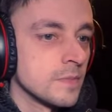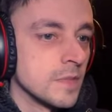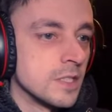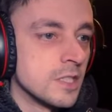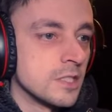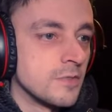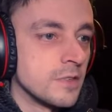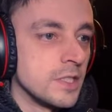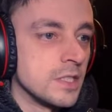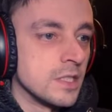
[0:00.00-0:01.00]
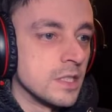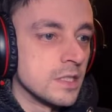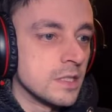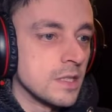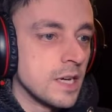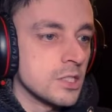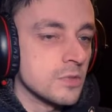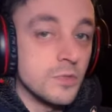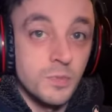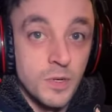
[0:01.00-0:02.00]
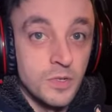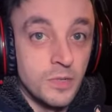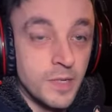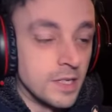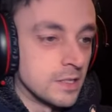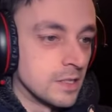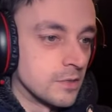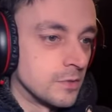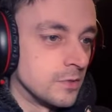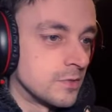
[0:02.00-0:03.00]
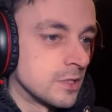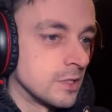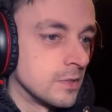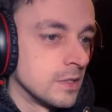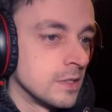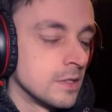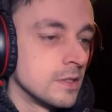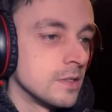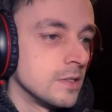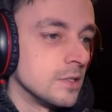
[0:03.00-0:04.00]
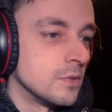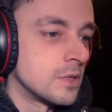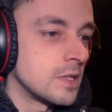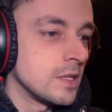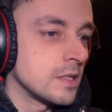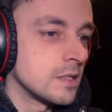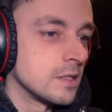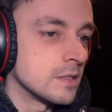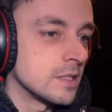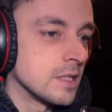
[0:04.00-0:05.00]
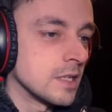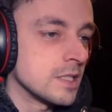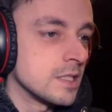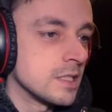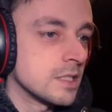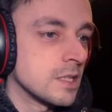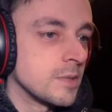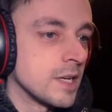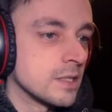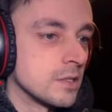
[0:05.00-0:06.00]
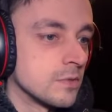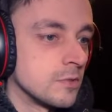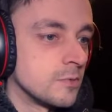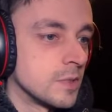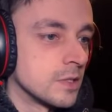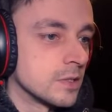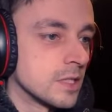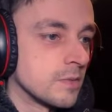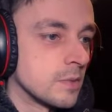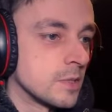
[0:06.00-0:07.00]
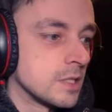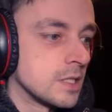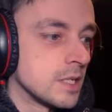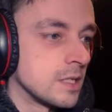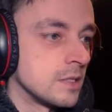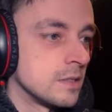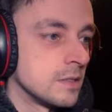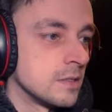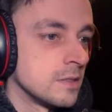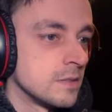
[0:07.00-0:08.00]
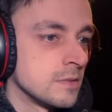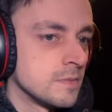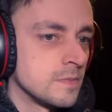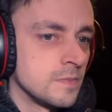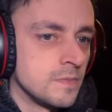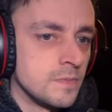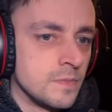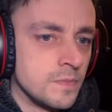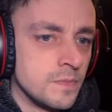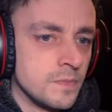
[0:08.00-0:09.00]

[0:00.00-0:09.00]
It says very easy. There's actually smoke coming out of that roof, so you would think that unless it's coming out of the roof because everybody's dead, hmm,